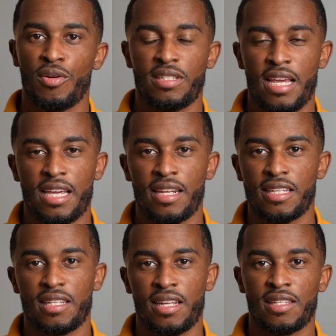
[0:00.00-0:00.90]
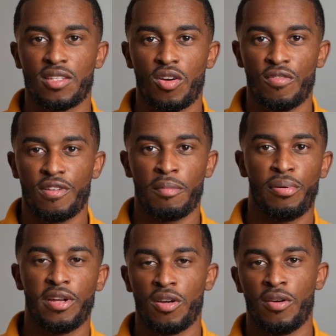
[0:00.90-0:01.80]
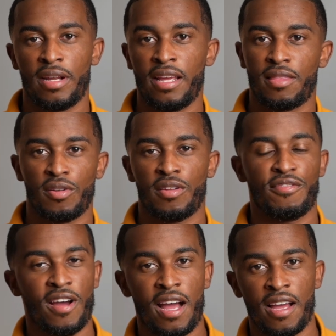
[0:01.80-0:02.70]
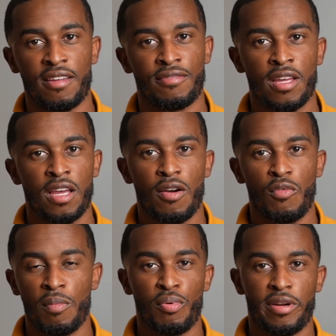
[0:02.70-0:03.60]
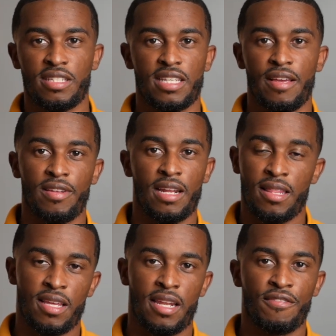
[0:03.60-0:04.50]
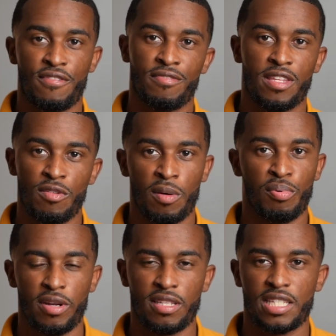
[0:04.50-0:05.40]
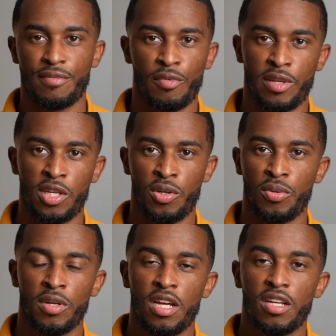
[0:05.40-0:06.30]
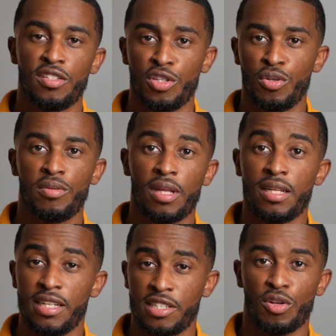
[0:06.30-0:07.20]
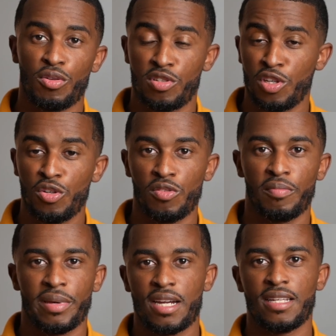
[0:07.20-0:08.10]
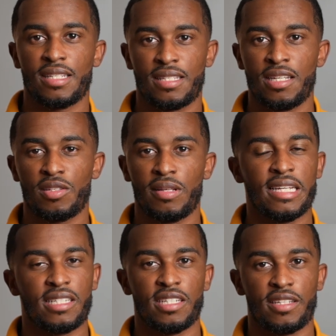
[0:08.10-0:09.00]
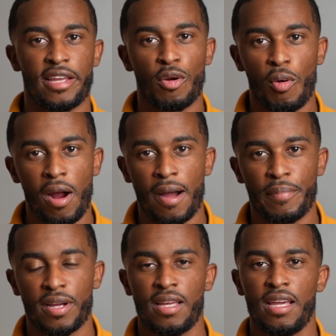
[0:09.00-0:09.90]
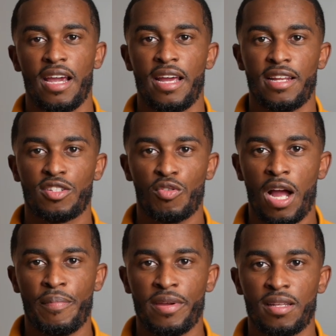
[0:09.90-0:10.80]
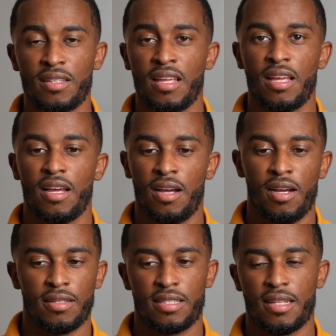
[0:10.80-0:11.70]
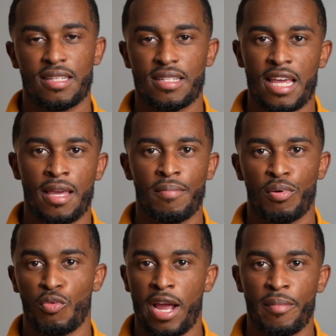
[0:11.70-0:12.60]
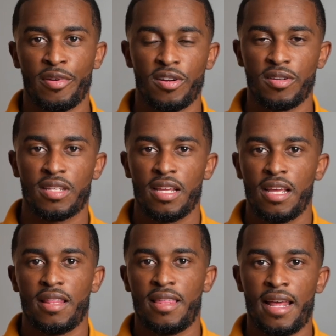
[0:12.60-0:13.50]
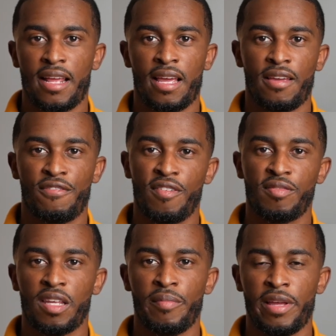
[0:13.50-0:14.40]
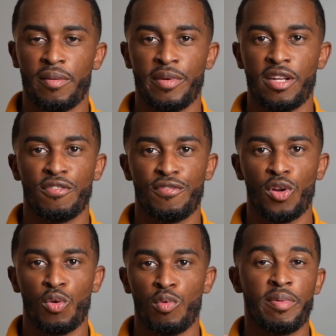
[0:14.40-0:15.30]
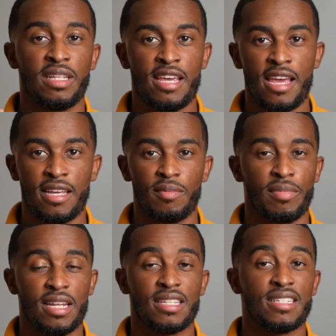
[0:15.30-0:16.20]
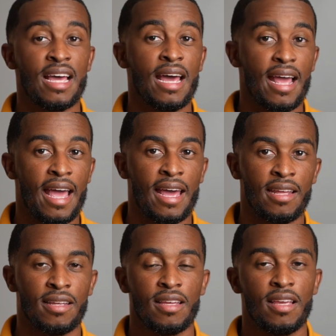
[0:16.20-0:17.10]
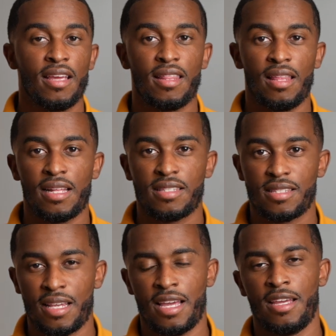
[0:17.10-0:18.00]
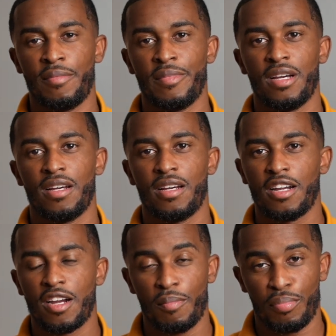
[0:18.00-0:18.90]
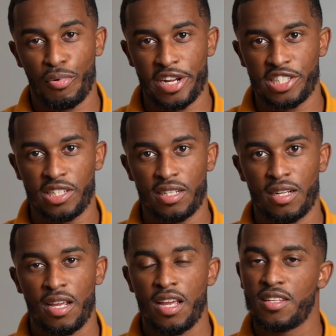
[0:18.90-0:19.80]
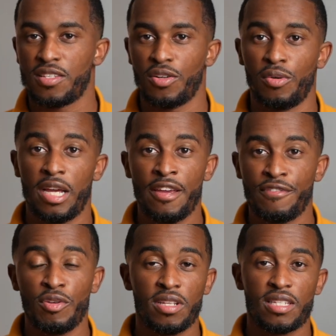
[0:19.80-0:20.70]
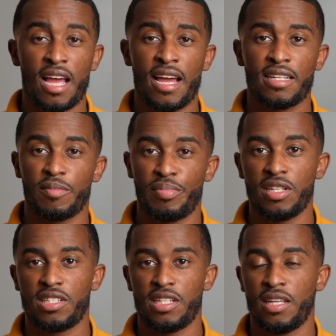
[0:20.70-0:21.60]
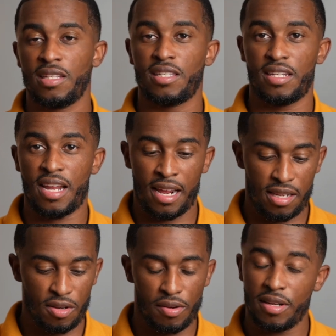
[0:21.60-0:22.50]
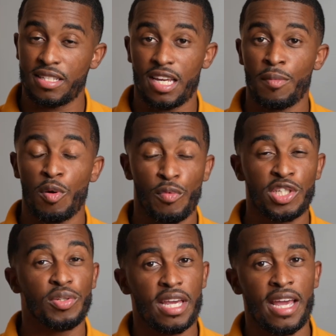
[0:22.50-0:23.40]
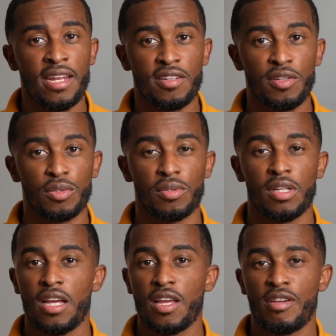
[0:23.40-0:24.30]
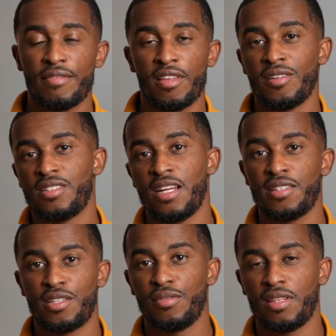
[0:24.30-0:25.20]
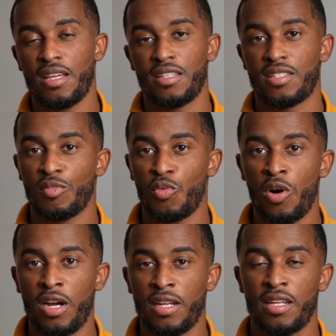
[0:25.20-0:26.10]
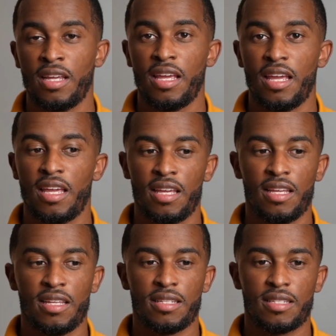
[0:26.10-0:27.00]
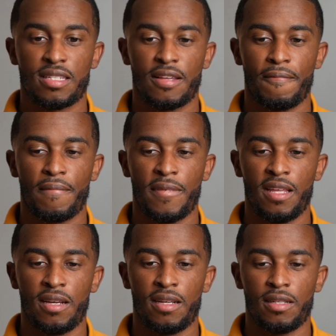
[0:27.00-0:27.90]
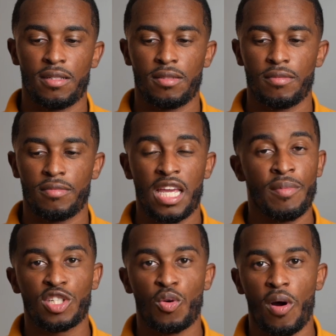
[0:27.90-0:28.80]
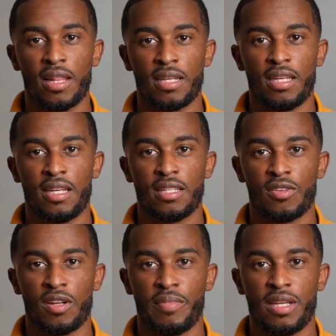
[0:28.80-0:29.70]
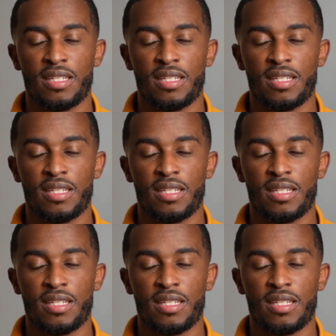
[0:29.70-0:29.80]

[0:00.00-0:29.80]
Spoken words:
are taking this lens off and putting on a 35 1.7 and then a 50 1.7 when you do the digital zoom, because essentially it's just a crop. It is cropping to the same parameters that a 50 millimeter photo would be taken, but it's not adding that same compression. So if you decide to punch in to 90 on this camera, which you can do, you have to understand two things. Number one is the image quality is going to be